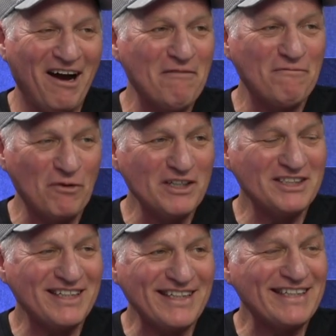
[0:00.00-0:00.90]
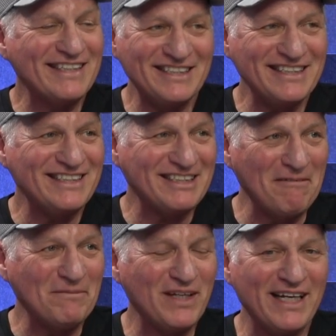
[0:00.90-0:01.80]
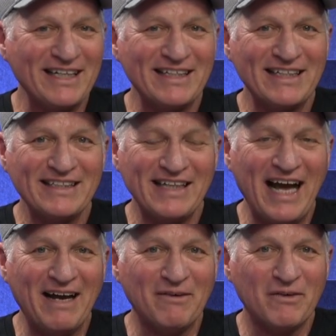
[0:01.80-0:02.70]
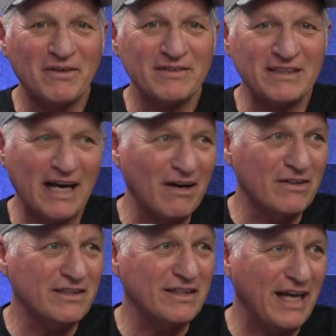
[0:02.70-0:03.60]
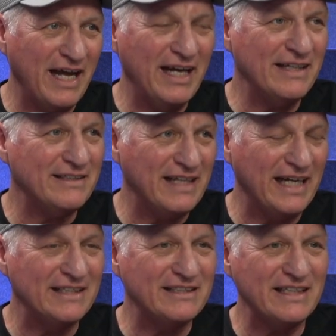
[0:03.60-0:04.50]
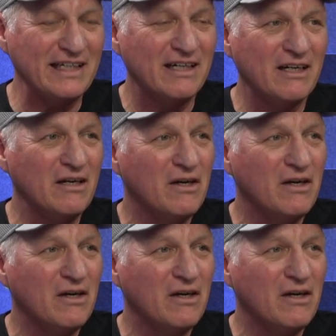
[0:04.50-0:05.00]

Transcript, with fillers: unfortunately, this is something that Darrell, Ed, Nancy,